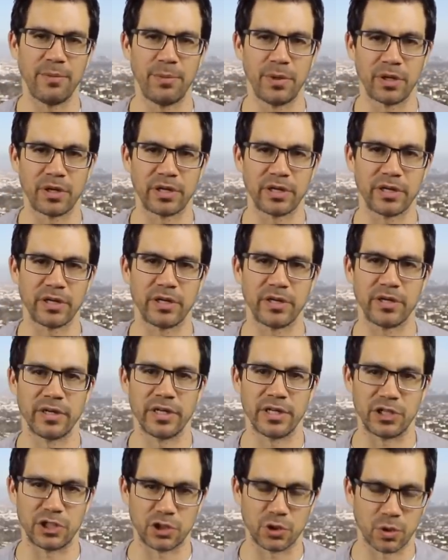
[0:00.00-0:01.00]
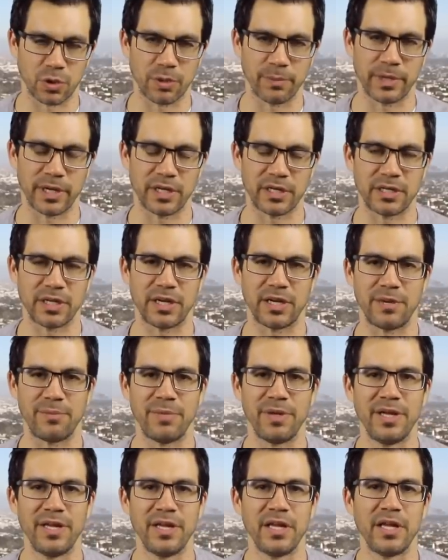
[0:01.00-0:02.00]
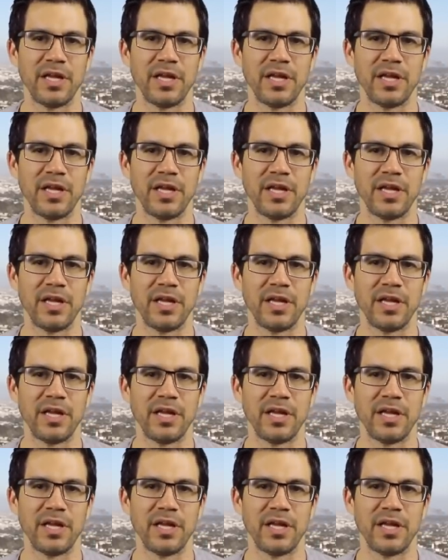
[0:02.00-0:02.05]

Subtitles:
a book in a short amount of time